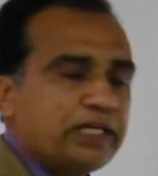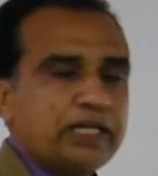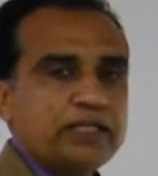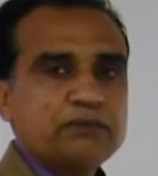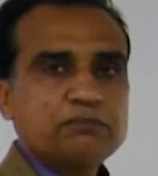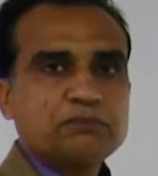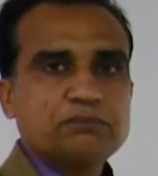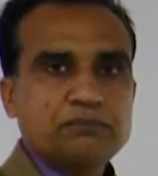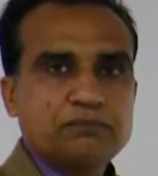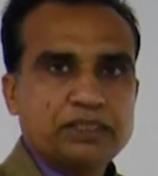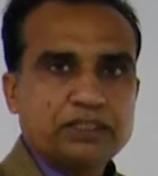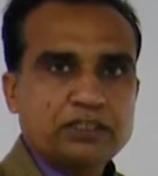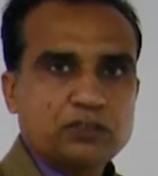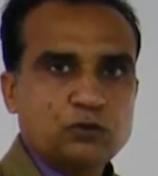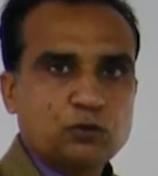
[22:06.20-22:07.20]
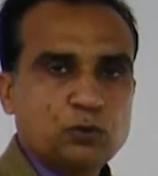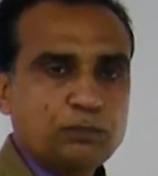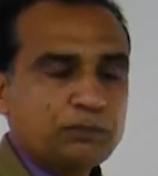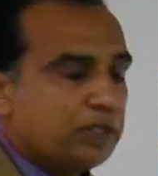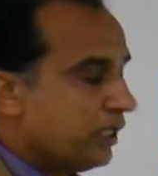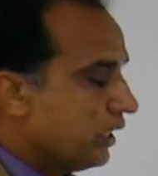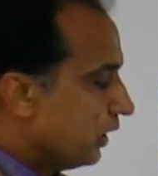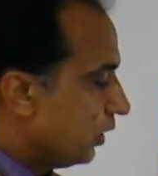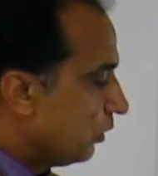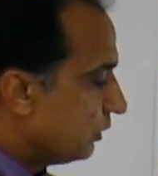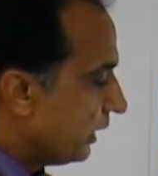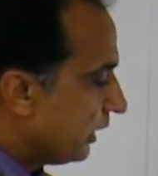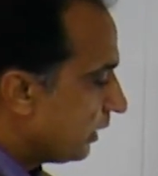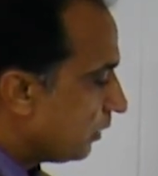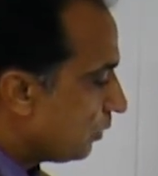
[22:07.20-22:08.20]
can make a group? Now
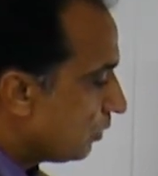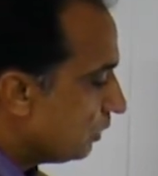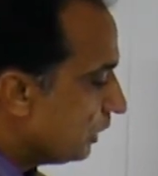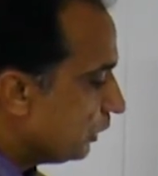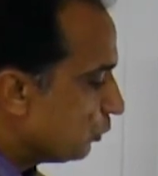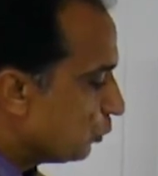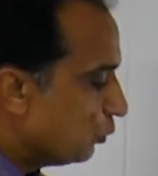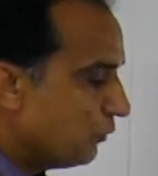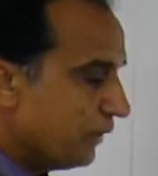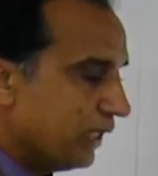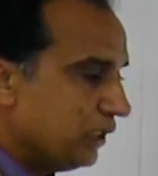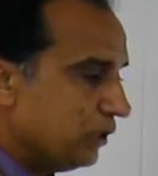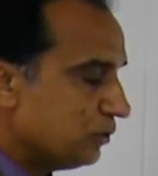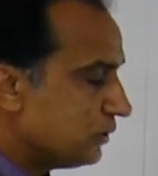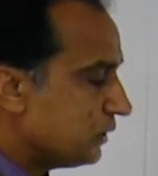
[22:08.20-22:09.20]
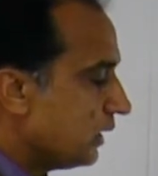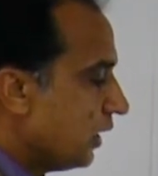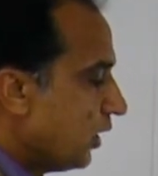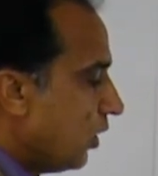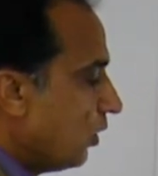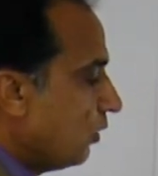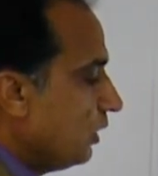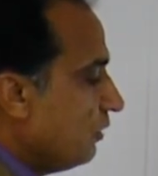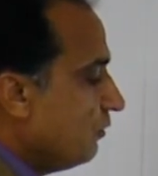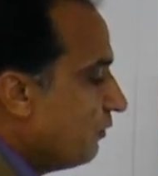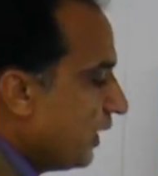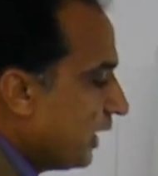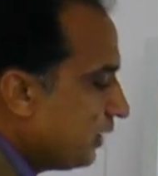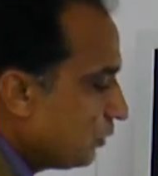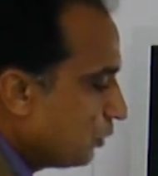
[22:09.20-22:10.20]
there are only two values. Only
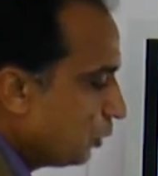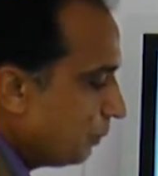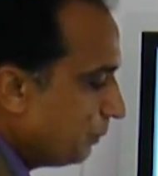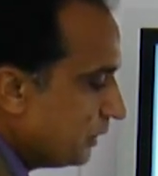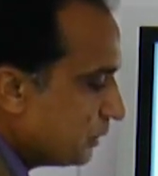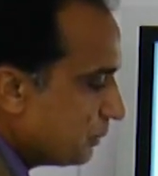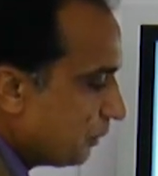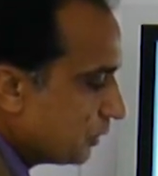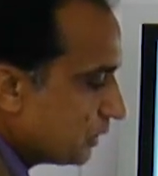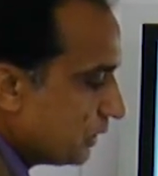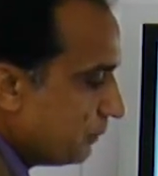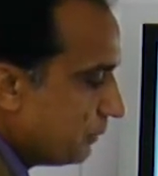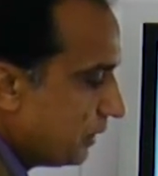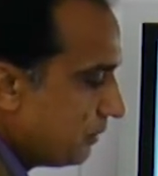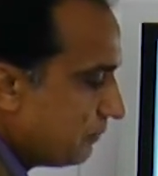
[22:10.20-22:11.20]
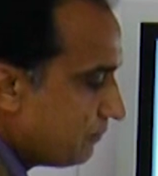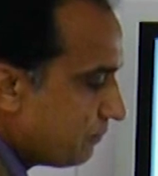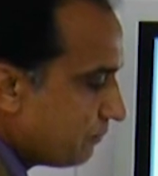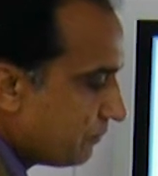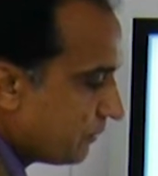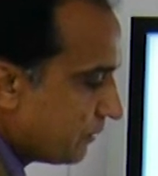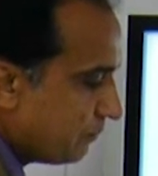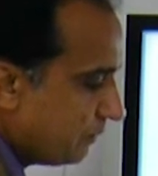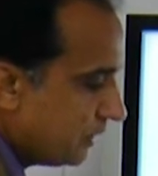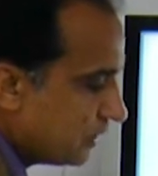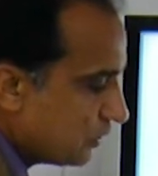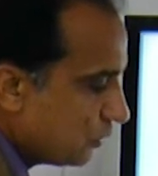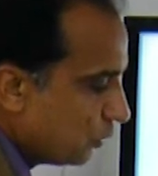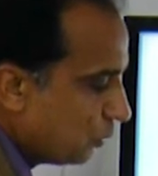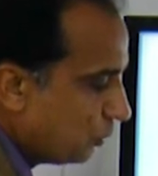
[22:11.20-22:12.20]
one group is possible.
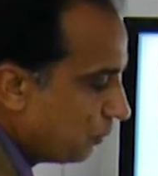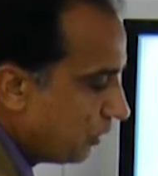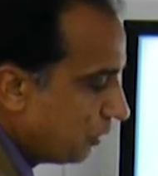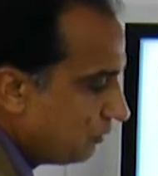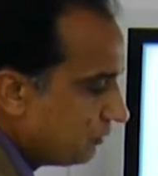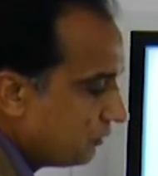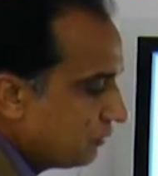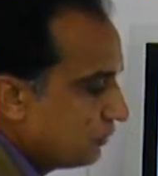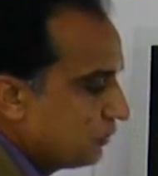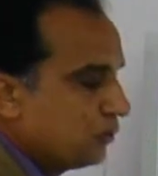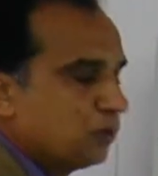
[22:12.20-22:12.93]
This group of.